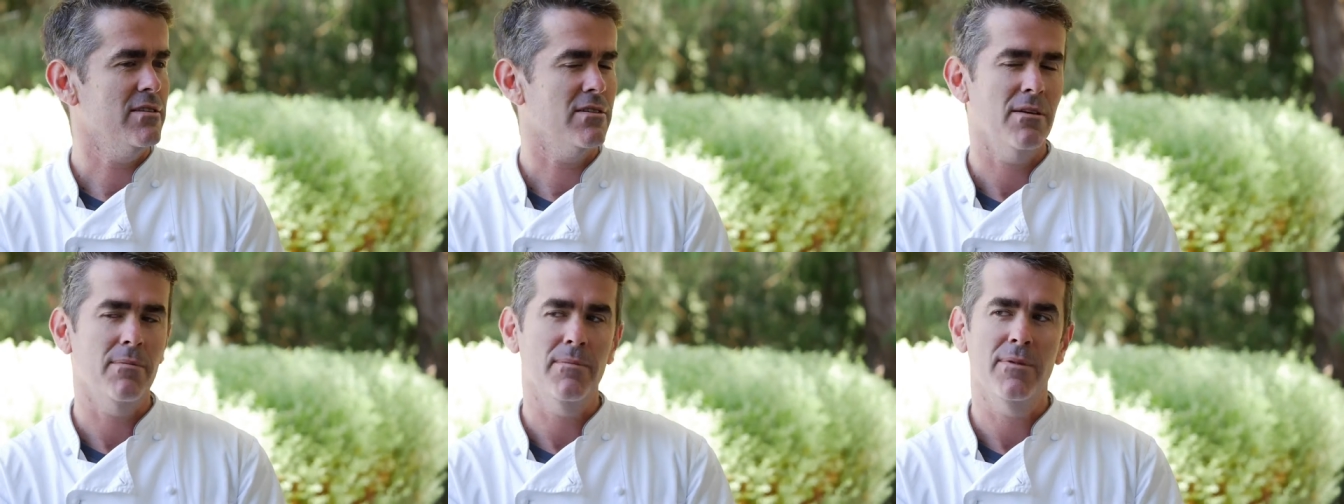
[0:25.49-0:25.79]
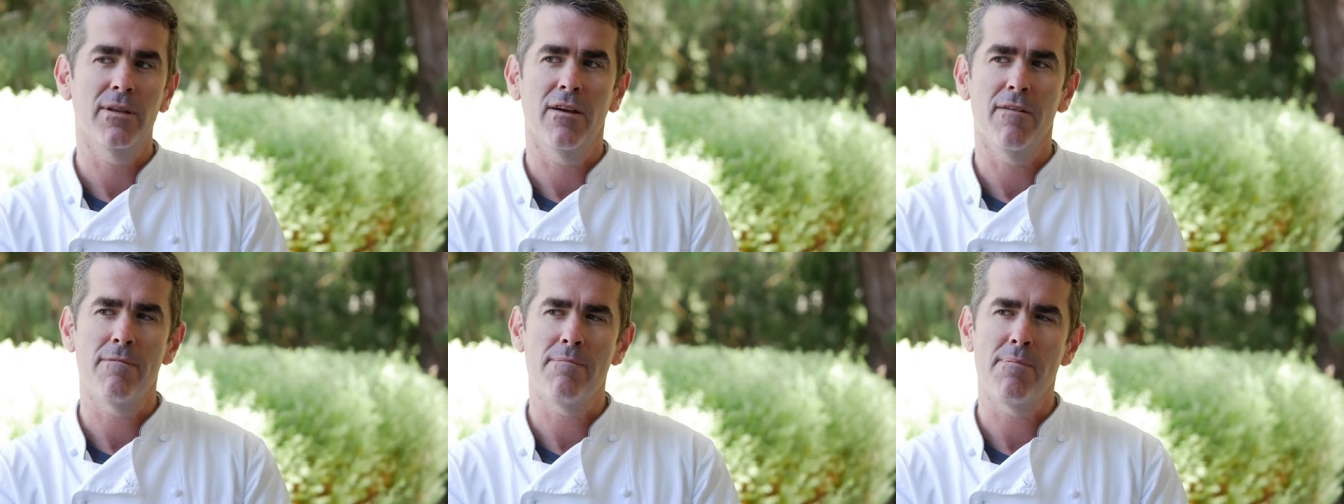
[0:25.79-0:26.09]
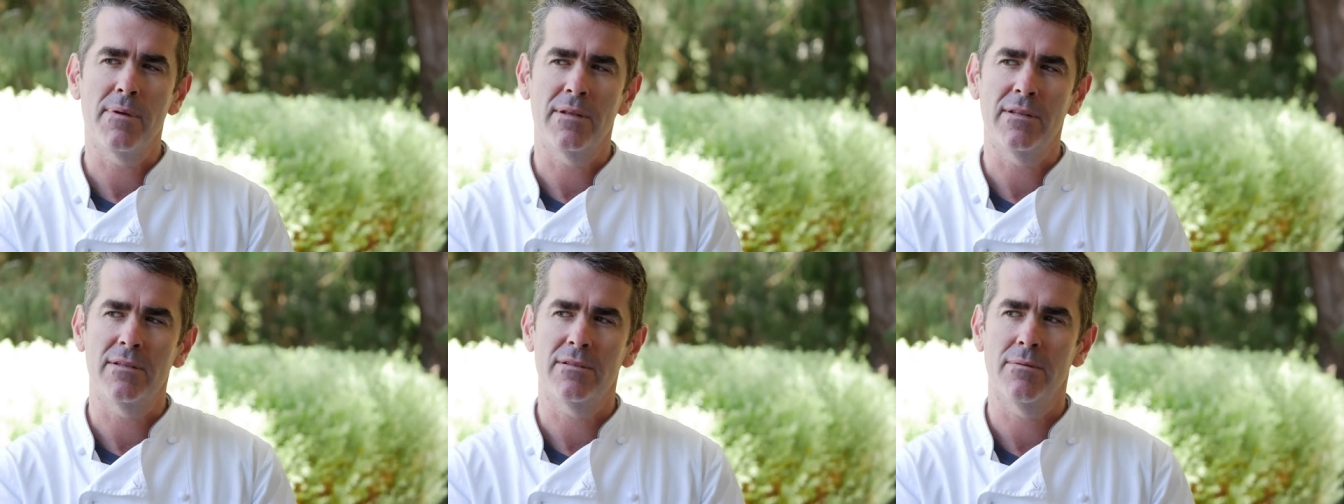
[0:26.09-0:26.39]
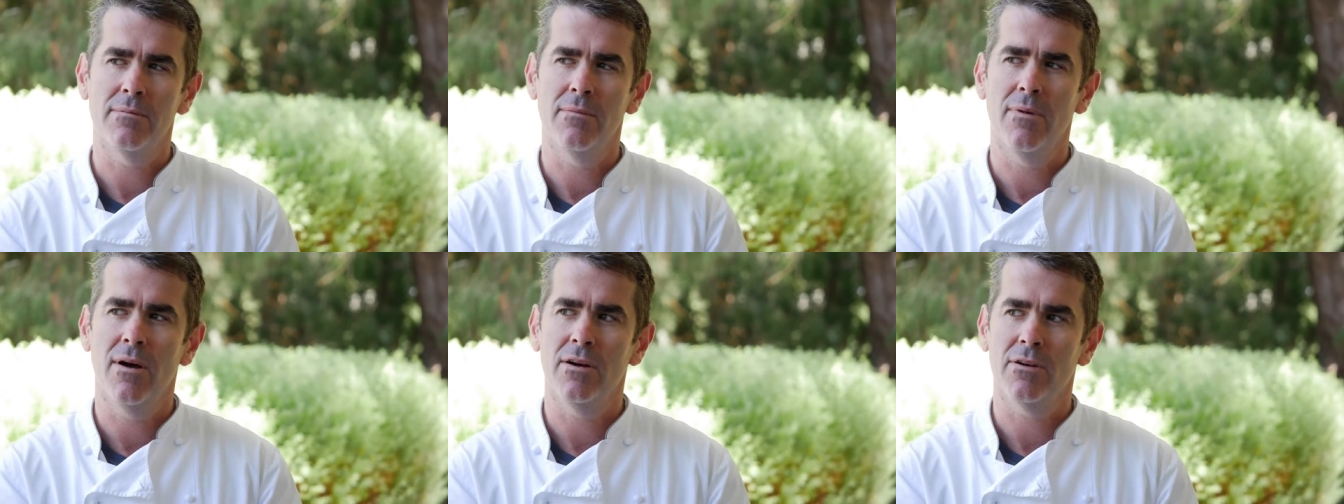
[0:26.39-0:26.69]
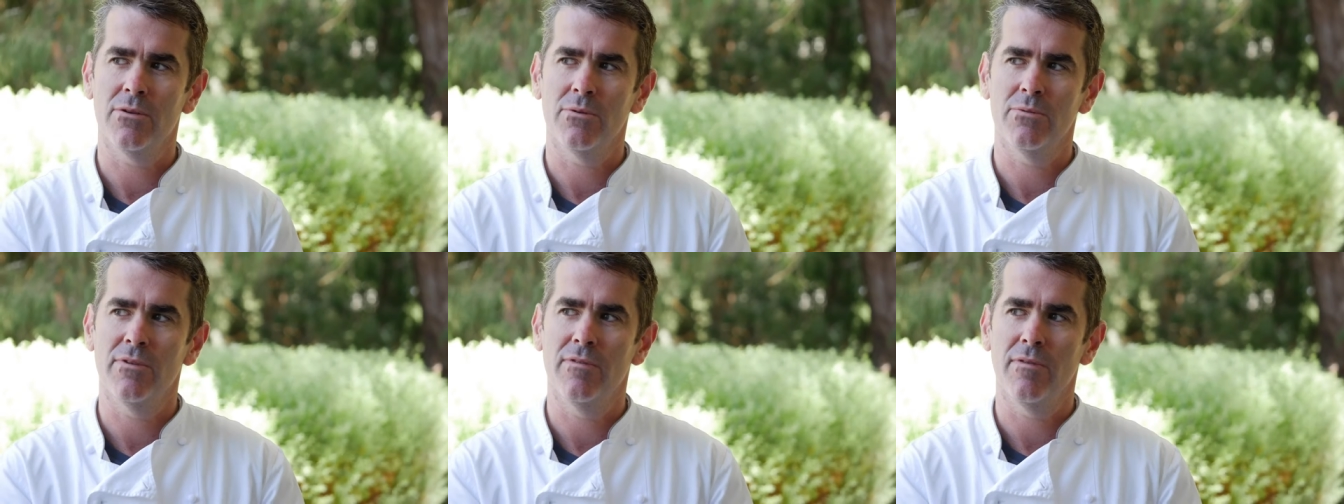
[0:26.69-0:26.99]
I mean, I've been to
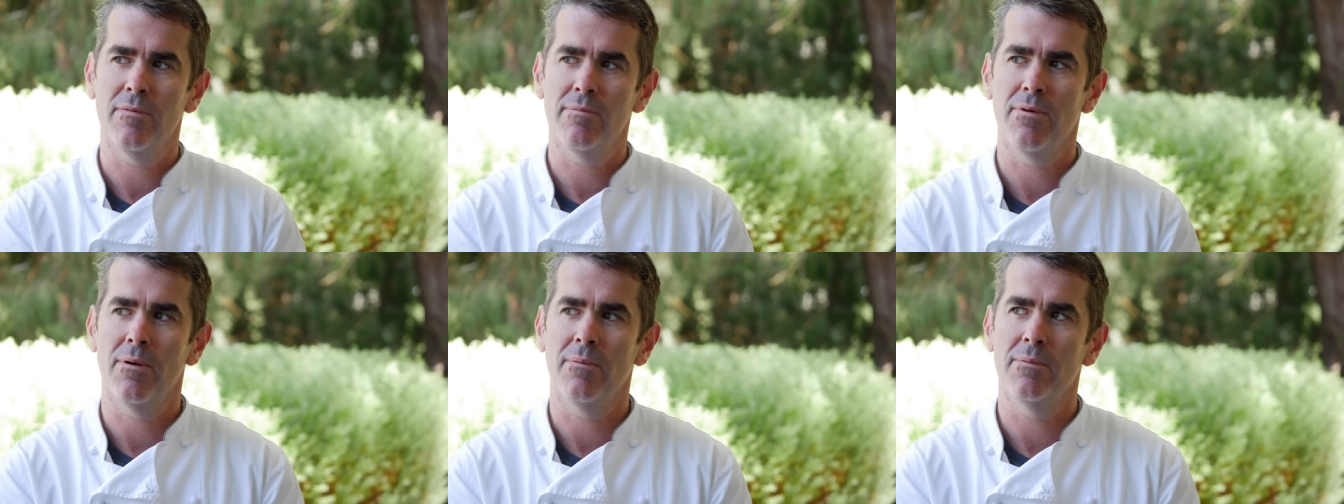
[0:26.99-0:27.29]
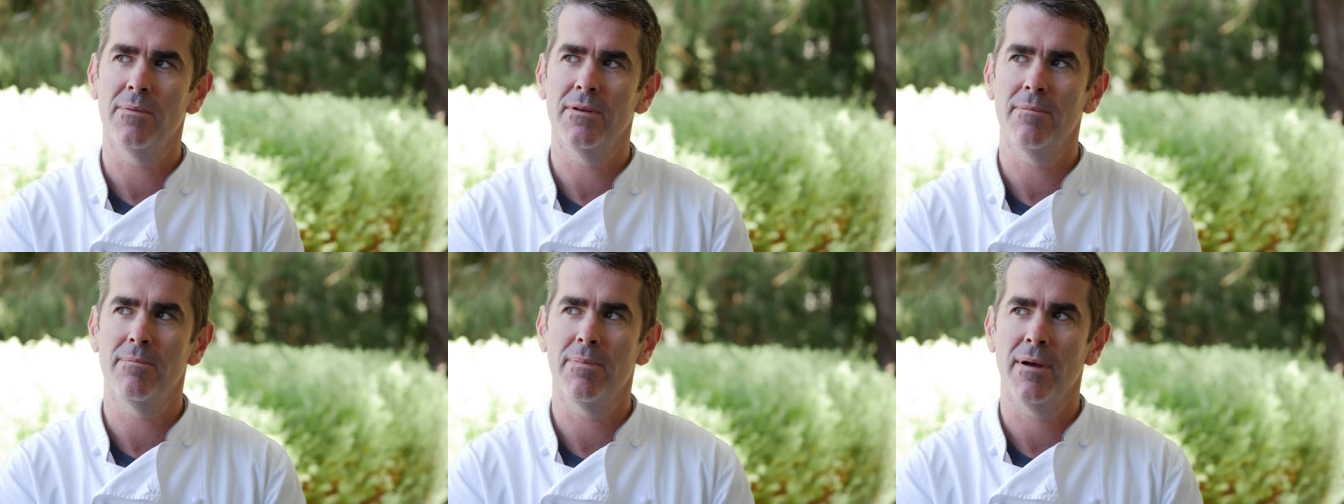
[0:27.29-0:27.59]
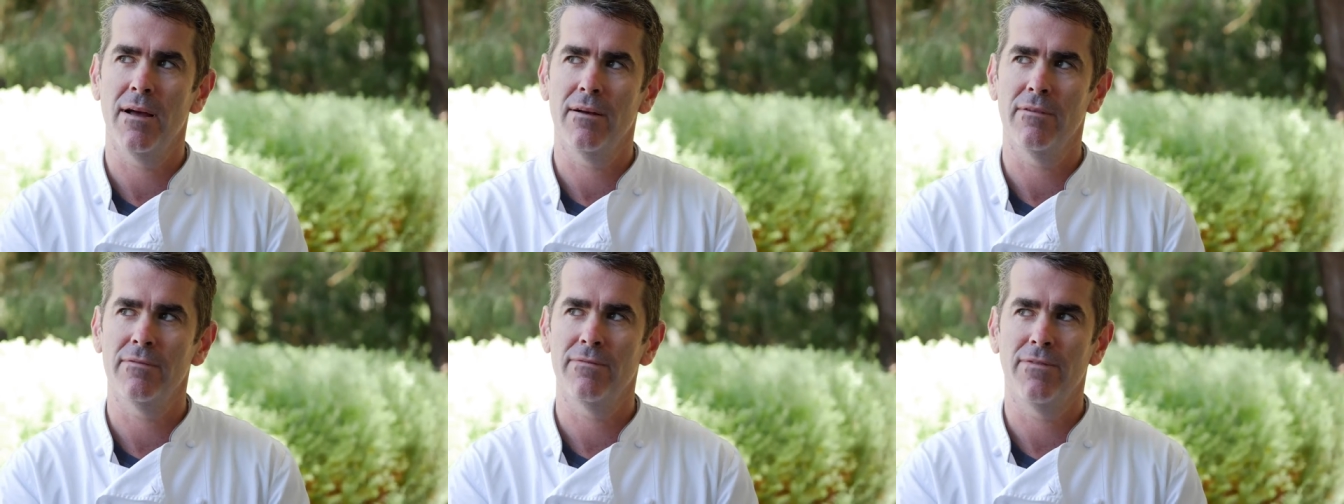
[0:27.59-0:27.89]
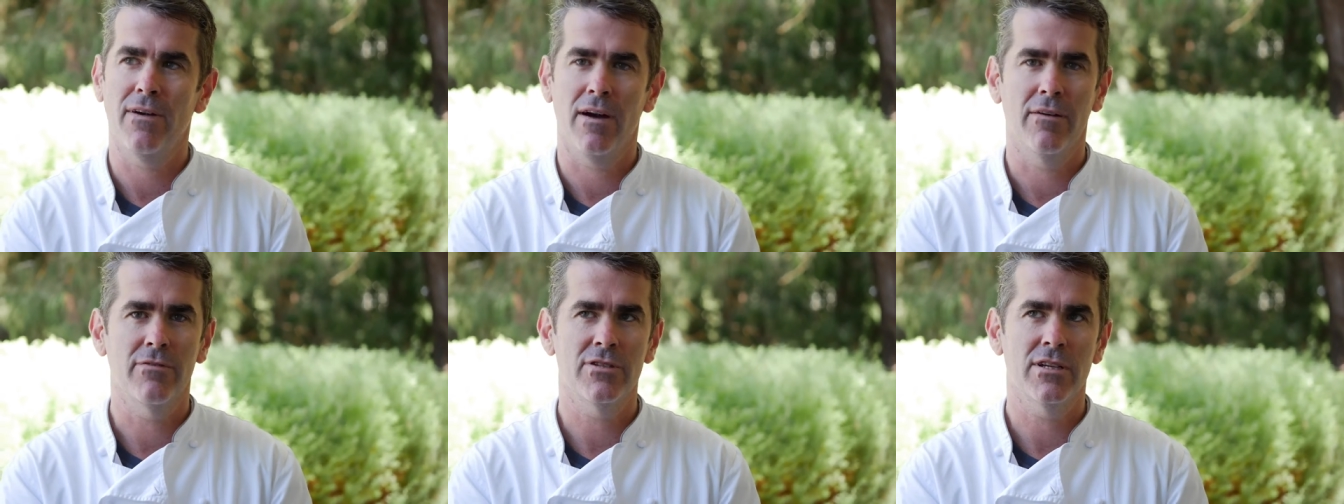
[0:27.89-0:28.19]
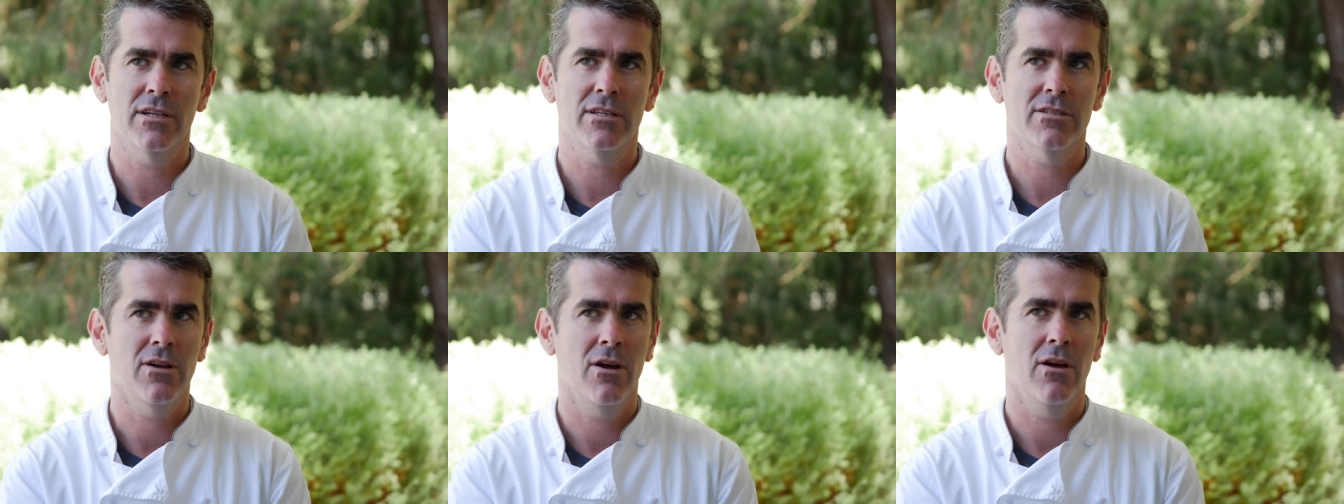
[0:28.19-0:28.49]
Margaret River probably about 5 or
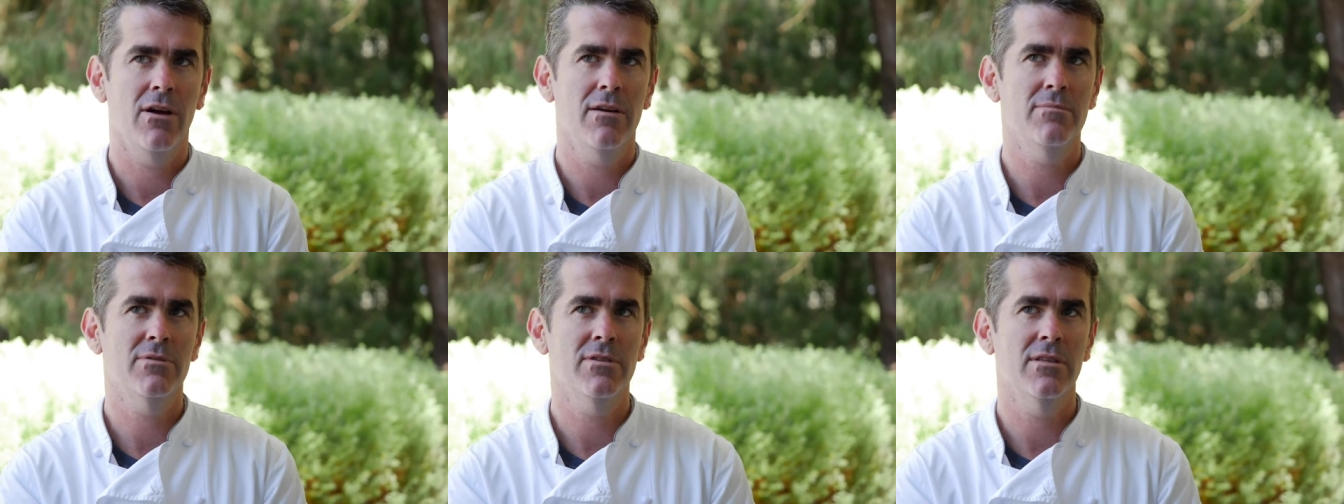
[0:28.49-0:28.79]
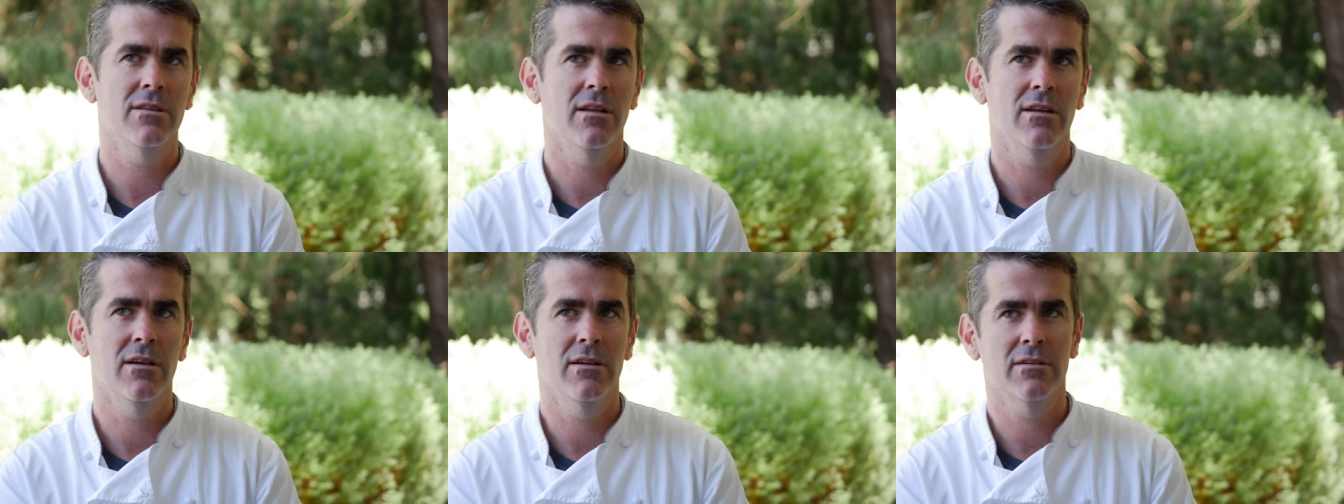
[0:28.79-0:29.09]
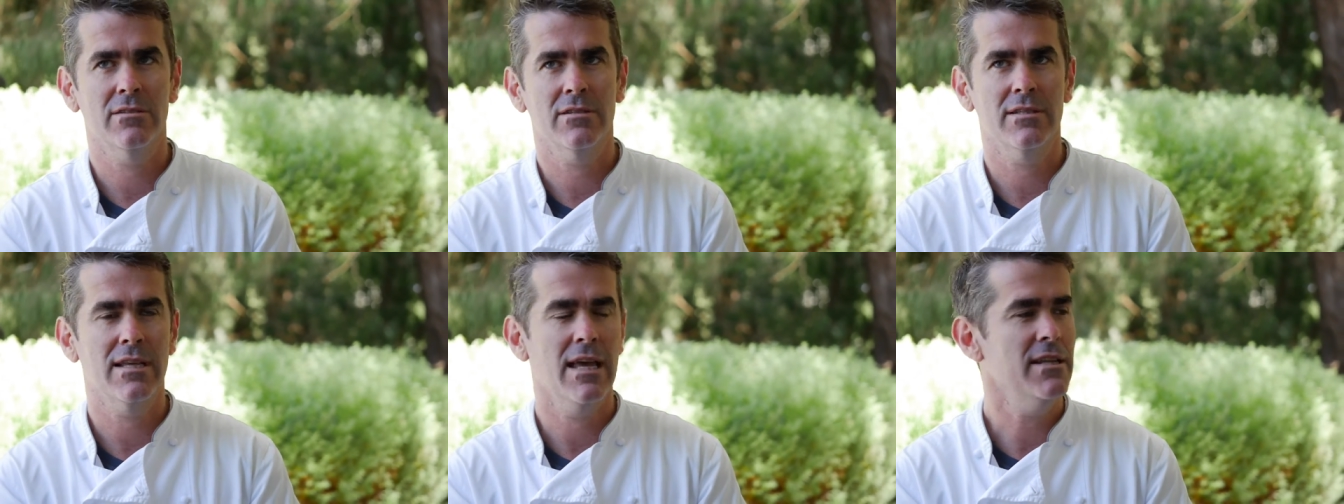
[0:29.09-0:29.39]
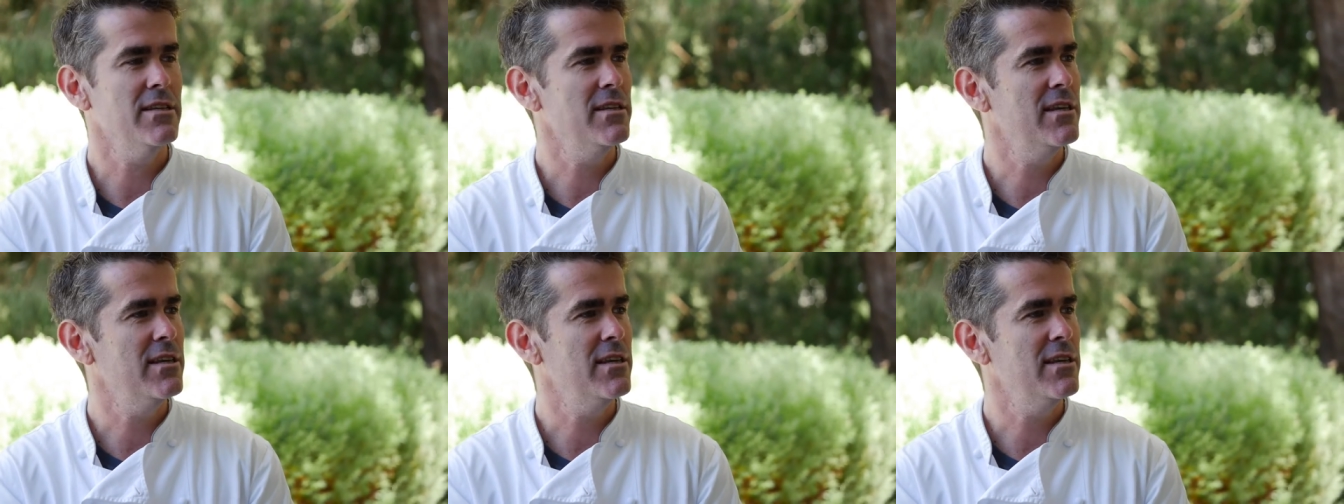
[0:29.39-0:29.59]
6 times in the last 10